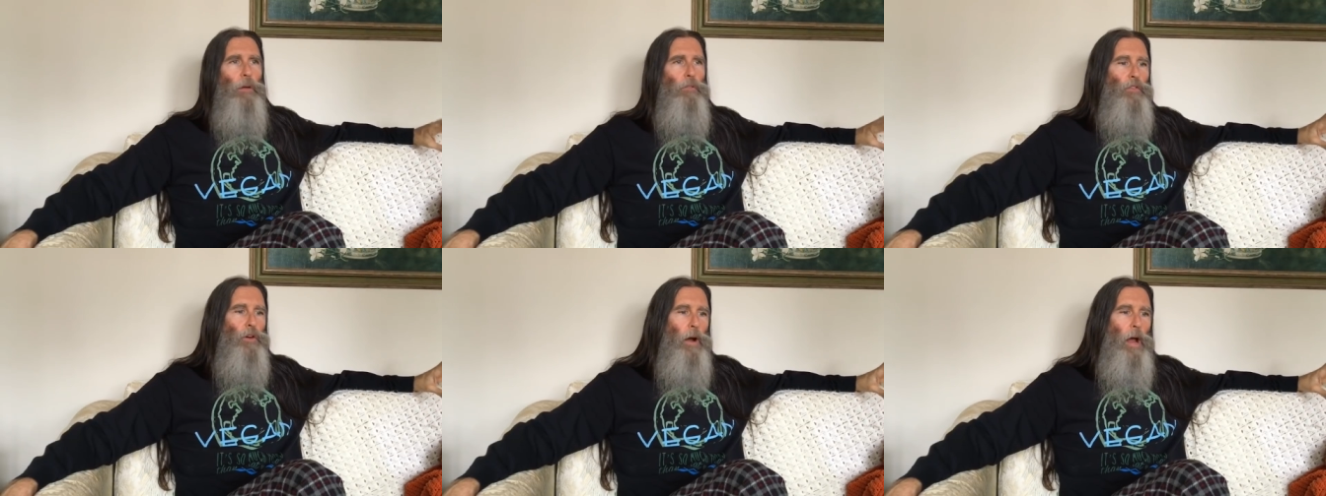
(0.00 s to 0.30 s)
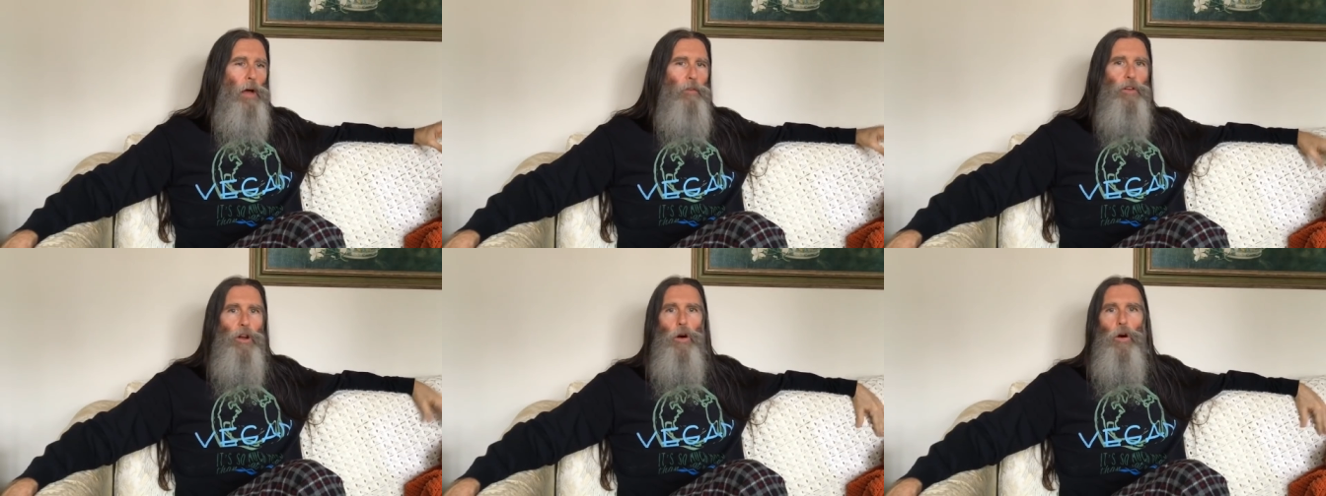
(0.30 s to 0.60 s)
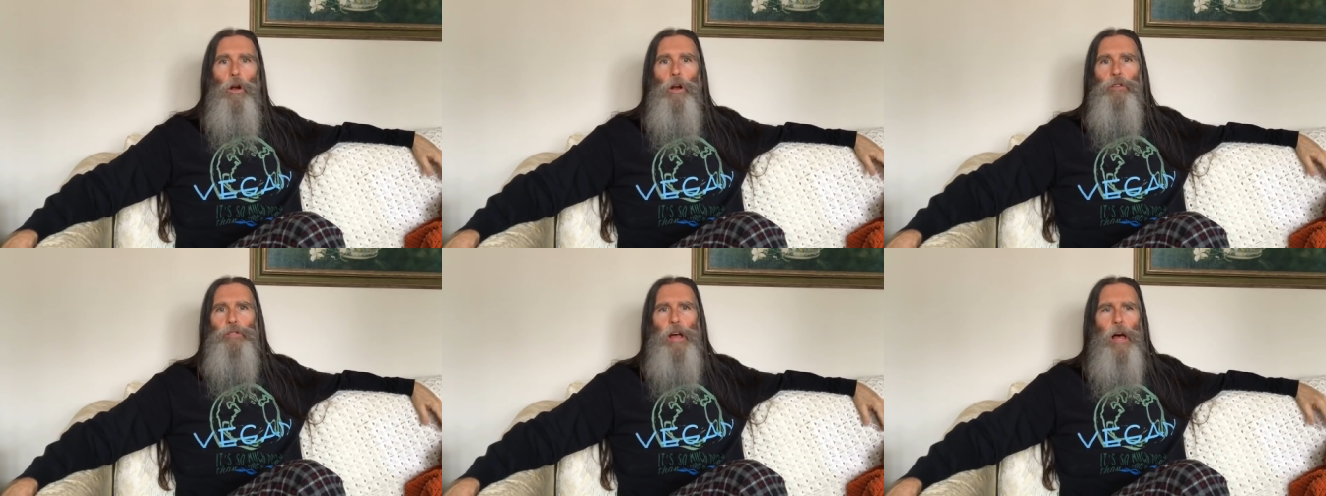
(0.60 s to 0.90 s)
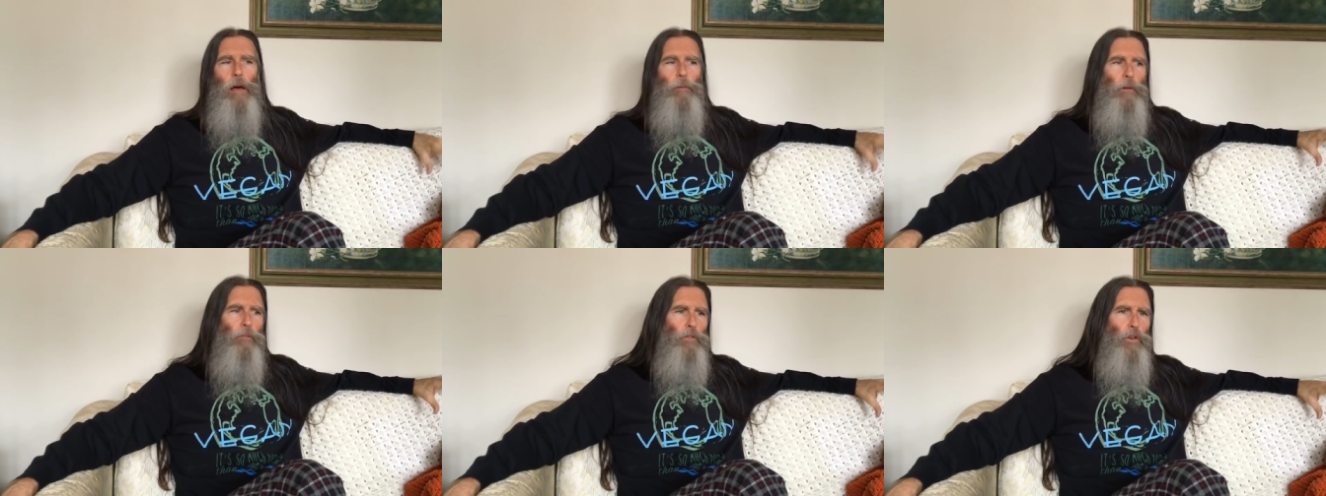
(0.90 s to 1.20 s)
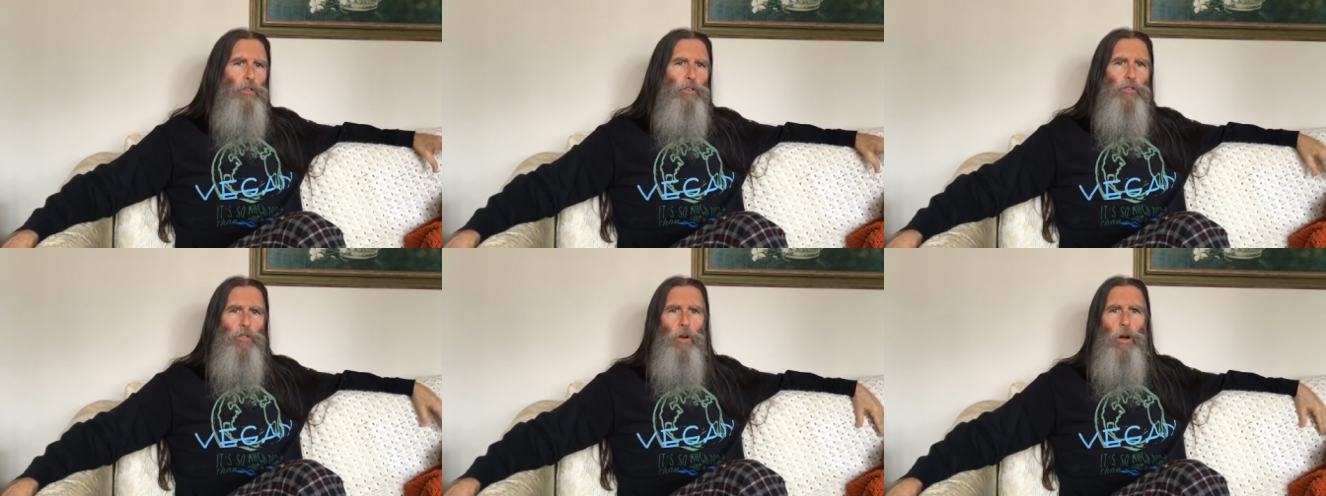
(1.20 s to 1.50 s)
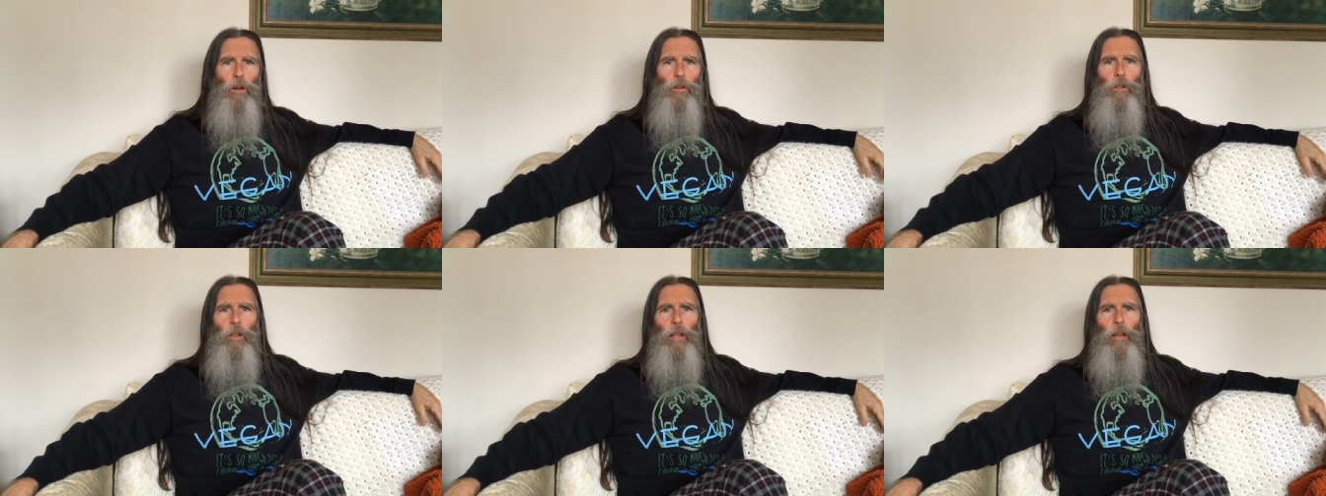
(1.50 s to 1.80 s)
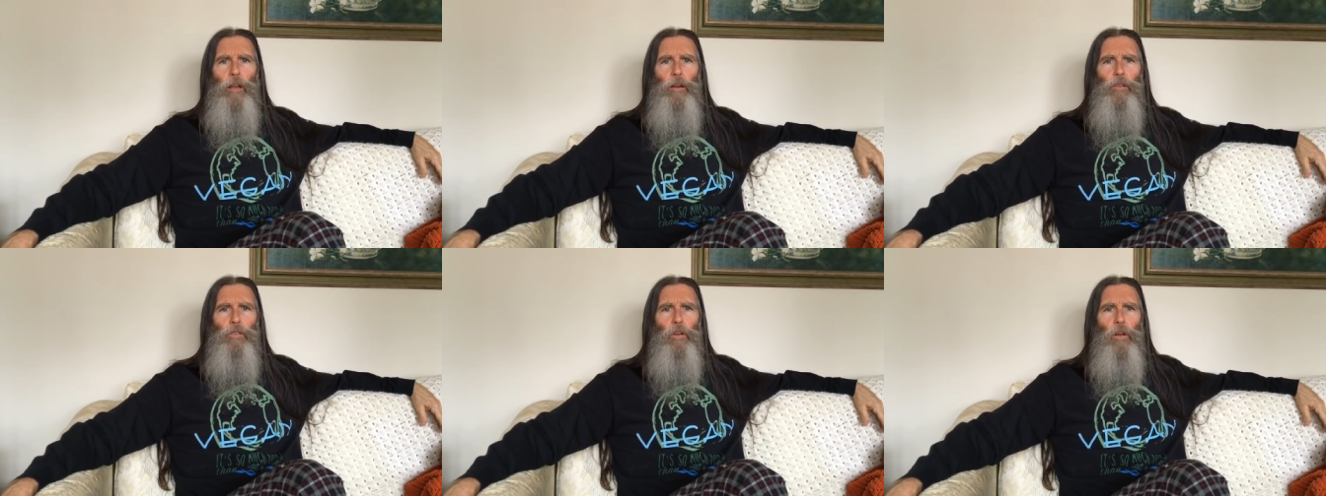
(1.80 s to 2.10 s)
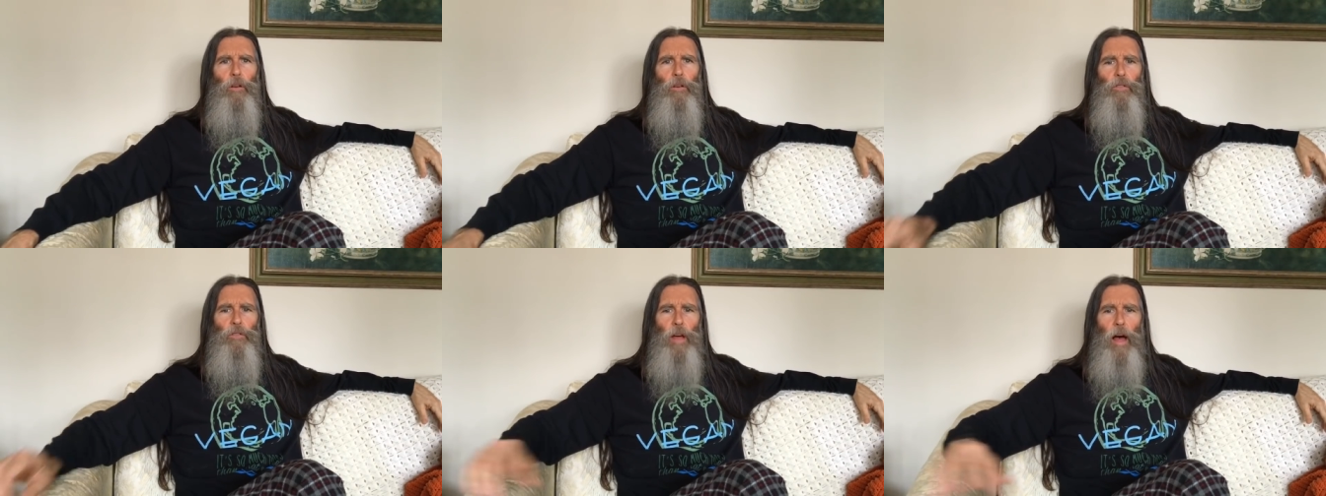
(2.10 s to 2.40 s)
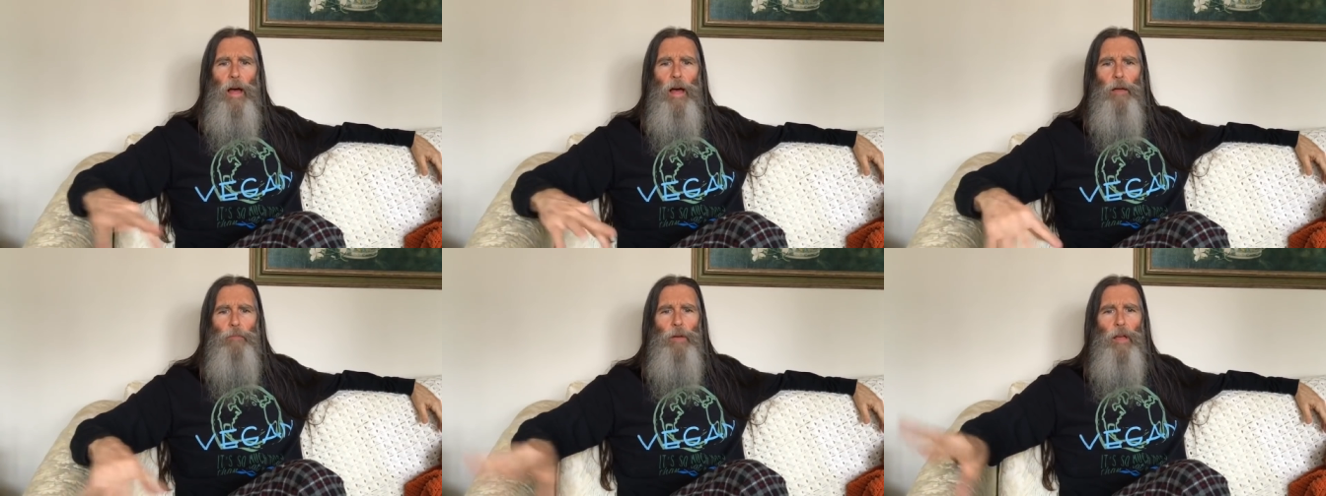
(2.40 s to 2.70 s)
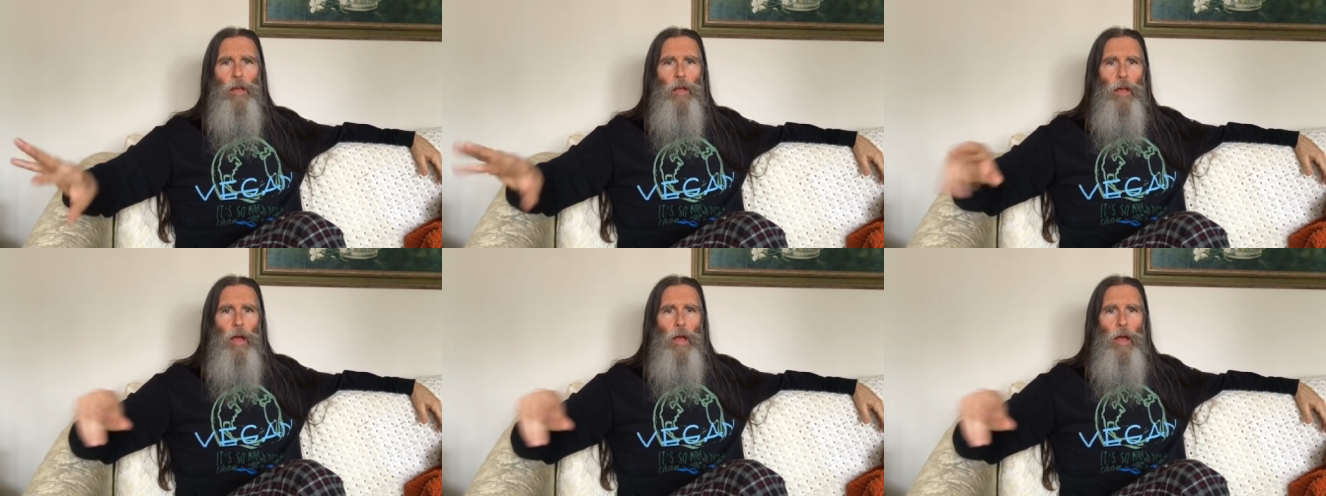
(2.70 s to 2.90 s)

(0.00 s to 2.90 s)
If you're having a hard time, if you're struggling at a certain time,